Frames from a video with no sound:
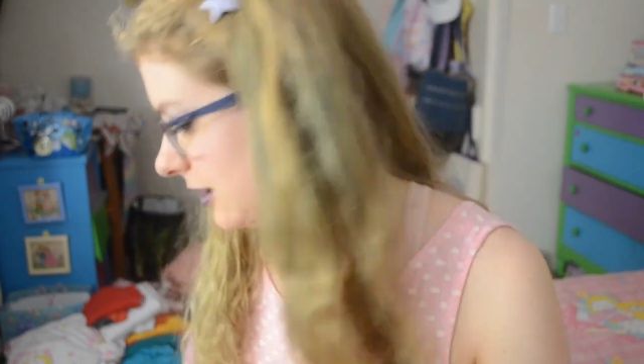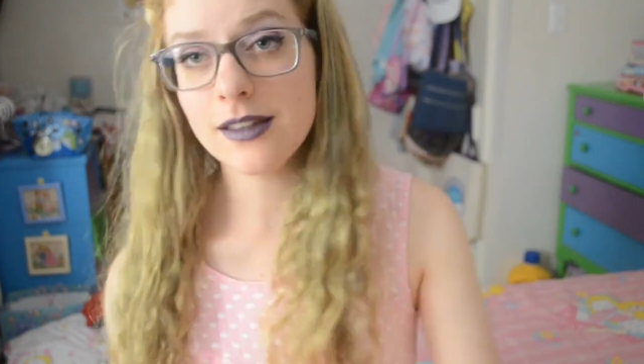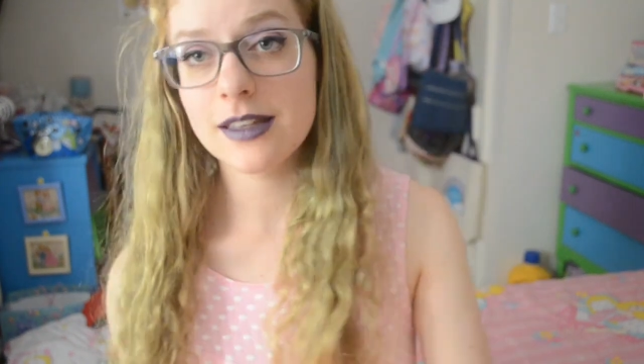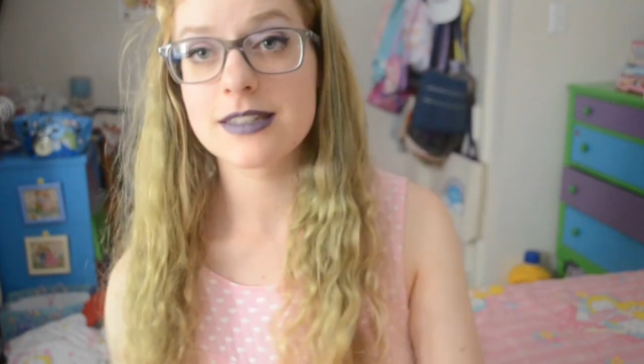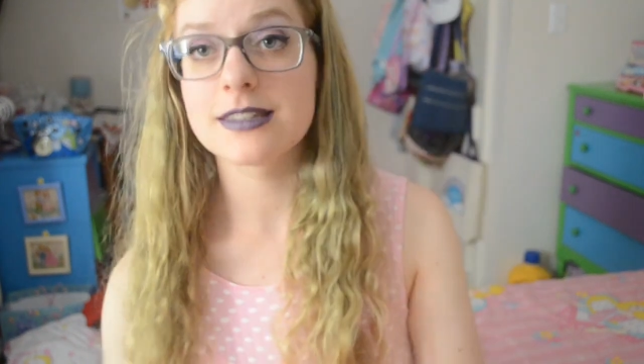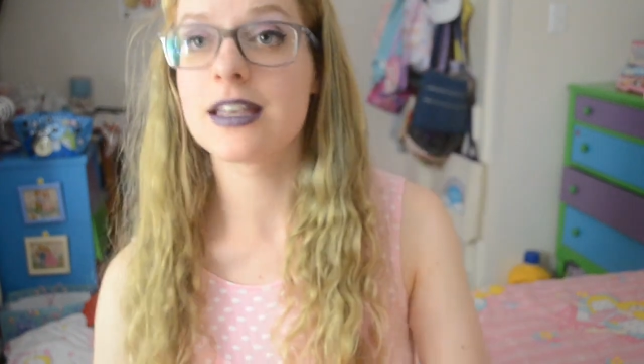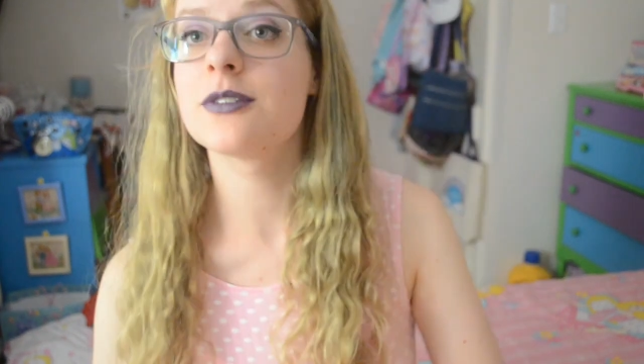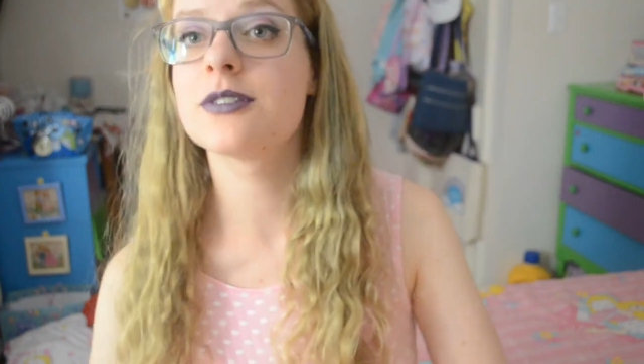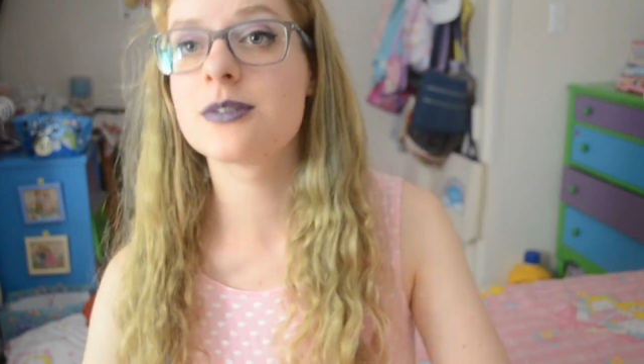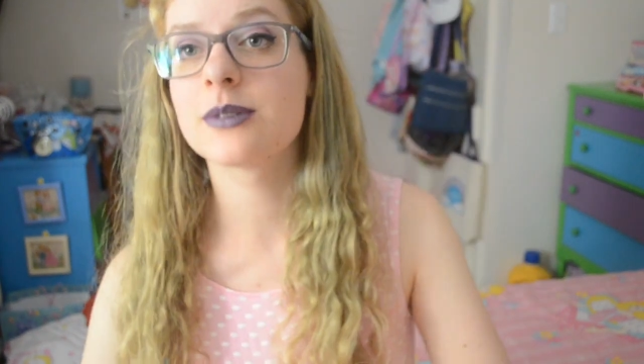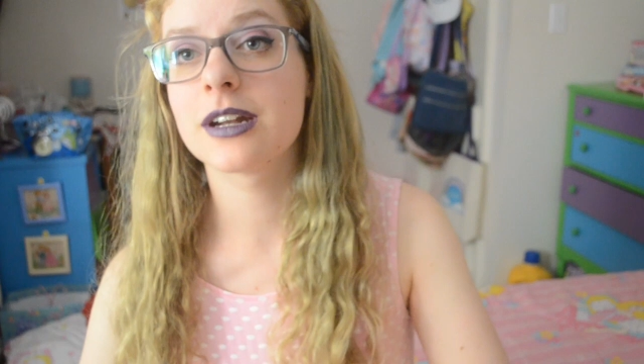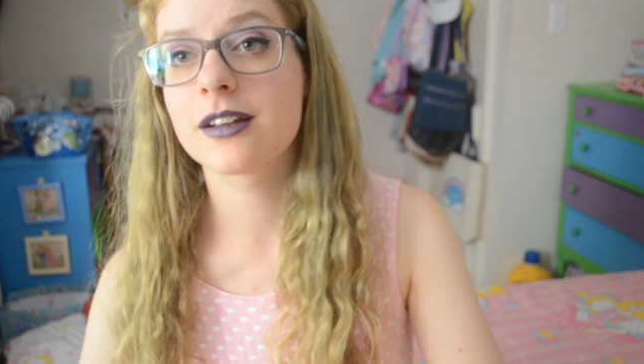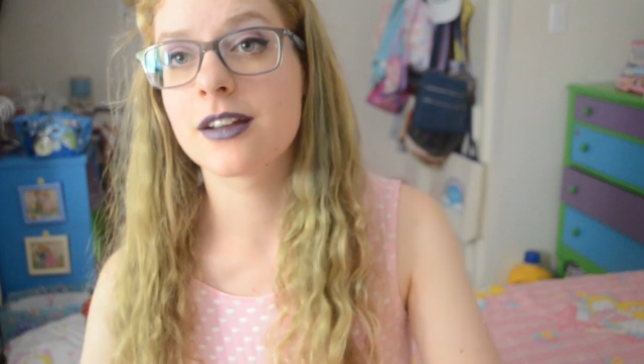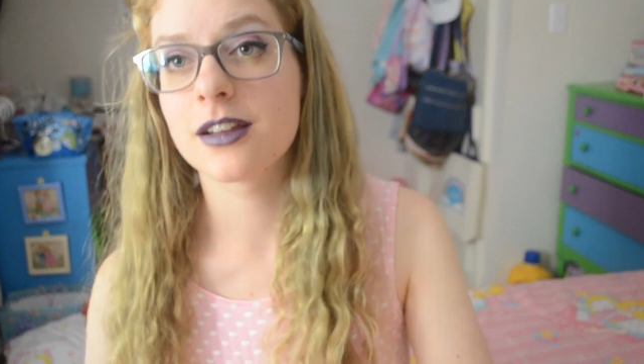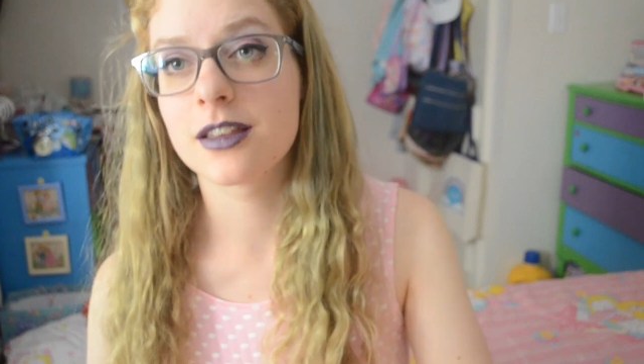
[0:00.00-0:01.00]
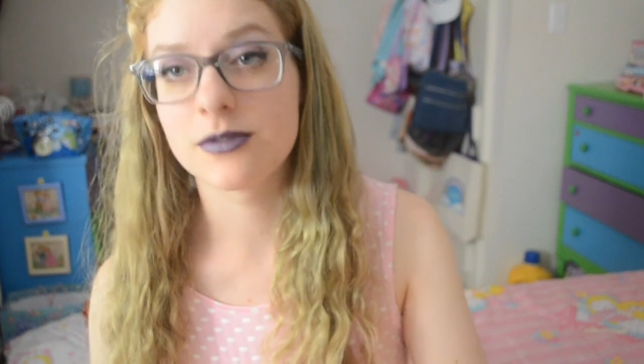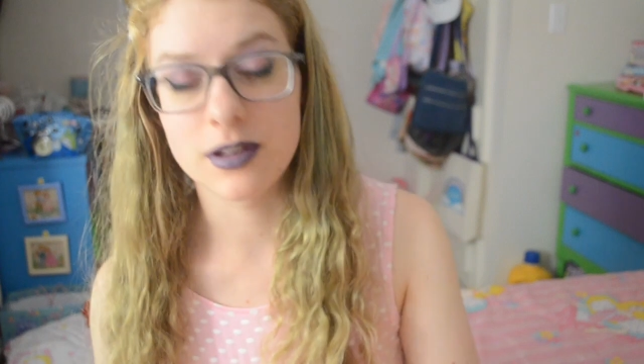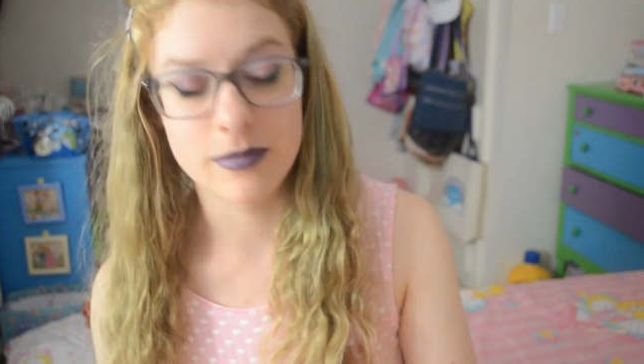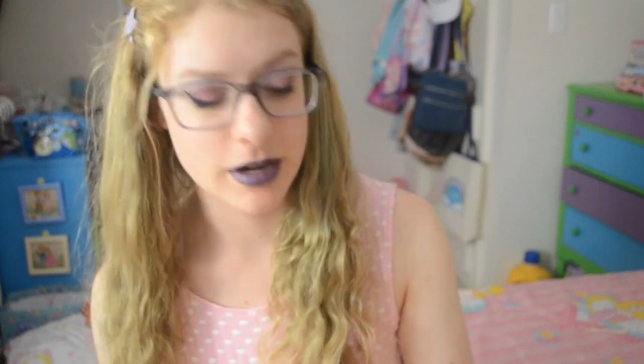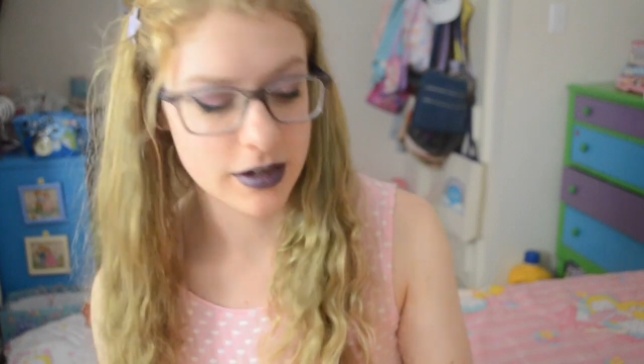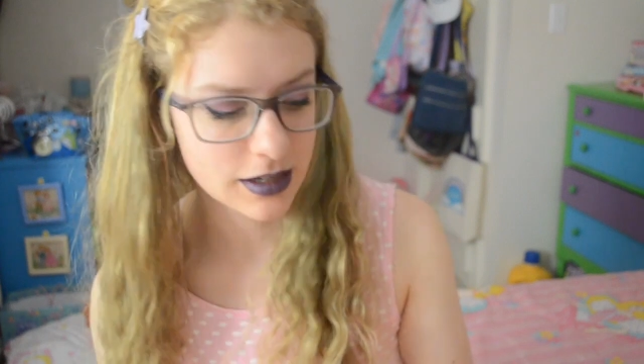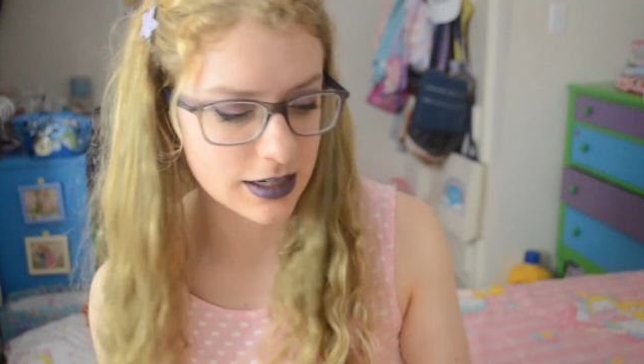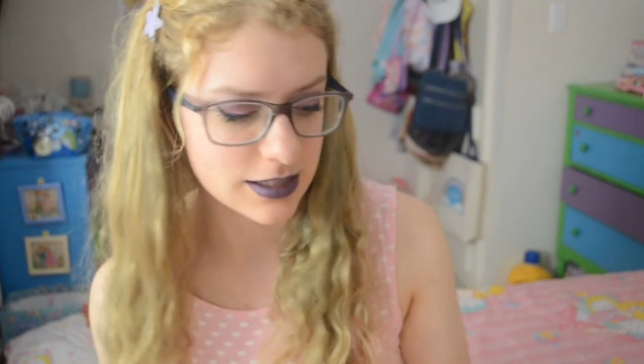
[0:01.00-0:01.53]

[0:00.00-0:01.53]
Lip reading: Because that was what I got at the flea market.